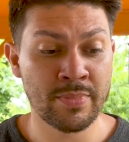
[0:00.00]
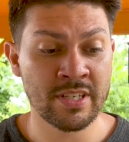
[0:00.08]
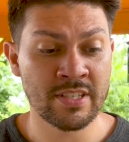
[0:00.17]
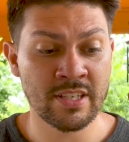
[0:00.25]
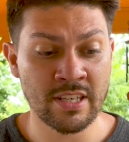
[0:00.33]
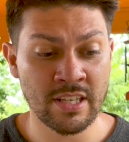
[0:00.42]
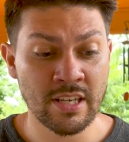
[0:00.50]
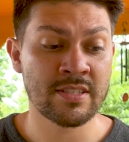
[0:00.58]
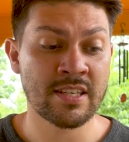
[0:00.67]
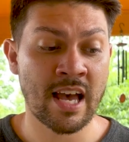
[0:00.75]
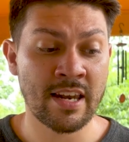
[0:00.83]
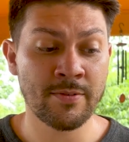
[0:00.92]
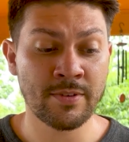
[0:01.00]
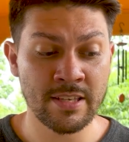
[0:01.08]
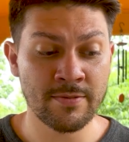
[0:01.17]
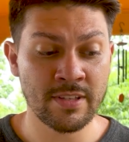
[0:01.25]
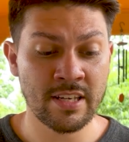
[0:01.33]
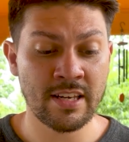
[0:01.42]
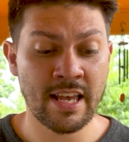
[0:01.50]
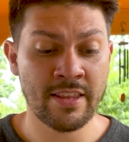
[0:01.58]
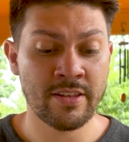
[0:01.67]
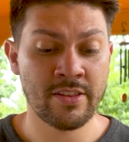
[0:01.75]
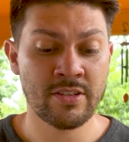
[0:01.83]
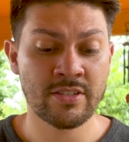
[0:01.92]
busy side of Cleveland,
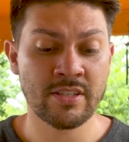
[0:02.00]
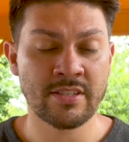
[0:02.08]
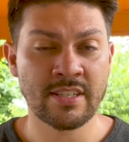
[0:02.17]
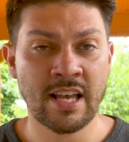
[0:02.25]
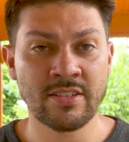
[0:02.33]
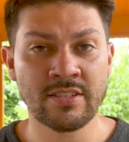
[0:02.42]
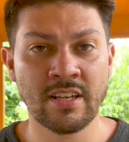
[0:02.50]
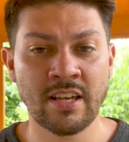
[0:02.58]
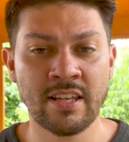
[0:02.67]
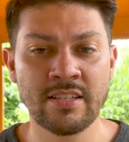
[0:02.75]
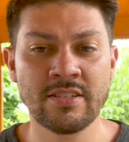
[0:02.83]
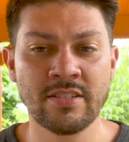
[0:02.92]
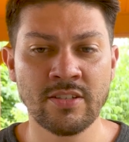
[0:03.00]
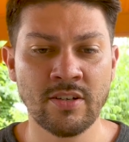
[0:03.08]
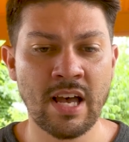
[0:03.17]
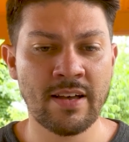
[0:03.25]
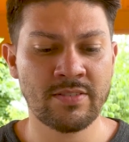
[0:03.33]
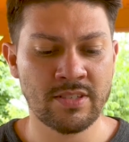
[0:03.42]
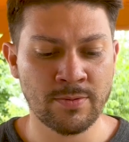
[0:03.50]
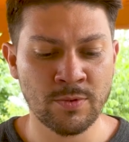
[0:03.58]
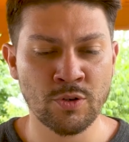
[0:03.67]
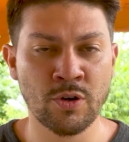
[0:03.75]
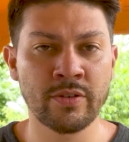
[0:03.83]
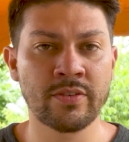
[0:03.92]
and then there's the south side that still has some
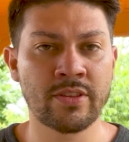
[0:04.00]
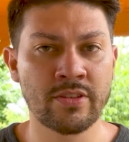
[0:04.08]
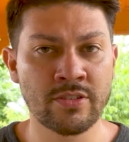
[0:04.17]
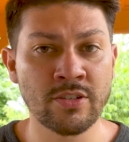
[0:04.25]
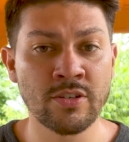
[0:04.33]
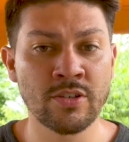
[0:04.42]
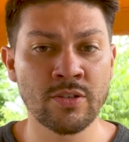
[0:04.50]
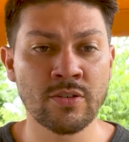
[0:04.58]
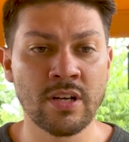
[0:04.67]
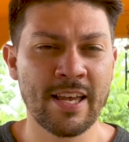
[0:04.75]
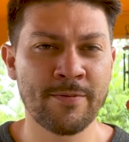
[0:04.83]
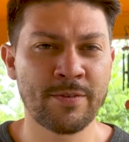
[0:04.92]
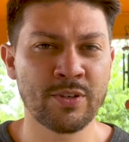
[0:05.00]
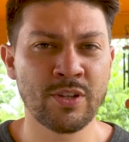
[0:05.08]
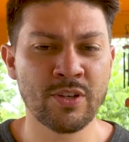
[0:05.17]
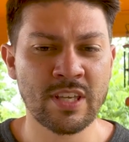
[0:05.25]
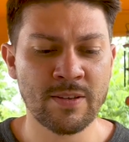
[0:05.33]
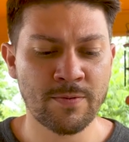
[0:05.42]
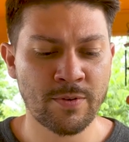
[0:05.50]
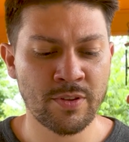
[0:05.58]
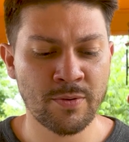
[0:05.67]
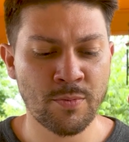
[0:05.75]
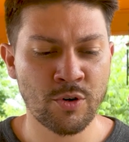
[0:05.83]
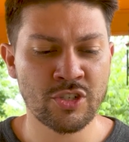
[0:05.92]
growth to do. If you're looking for
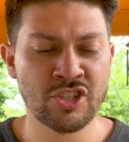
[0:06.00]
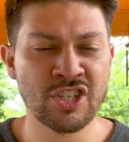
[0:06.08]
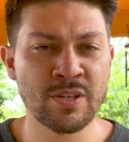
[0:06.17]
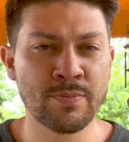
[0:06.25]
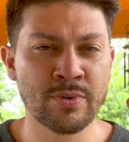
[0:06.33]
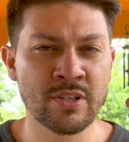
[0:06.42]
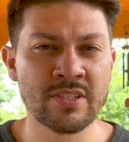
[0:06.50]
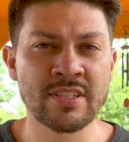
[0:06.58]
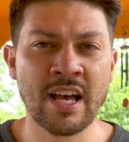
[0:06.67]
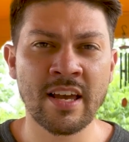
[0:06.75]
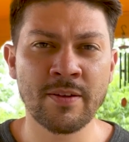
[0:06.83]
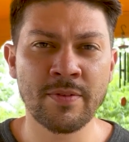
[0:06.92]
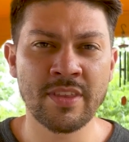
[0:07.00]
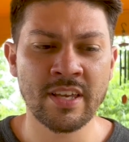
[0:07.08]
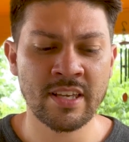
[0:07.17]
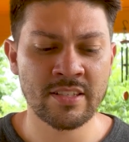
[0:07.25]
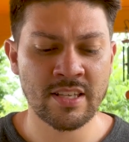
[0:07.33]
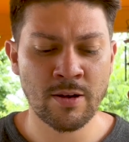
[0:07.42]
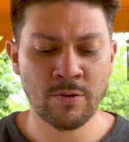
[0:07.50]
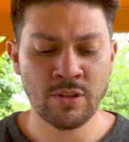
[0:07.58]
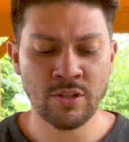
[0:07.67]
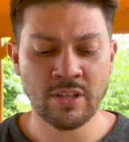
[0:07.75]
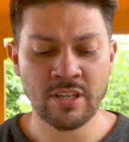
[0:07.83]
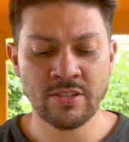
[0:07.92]
the more cheaper side of things, I would look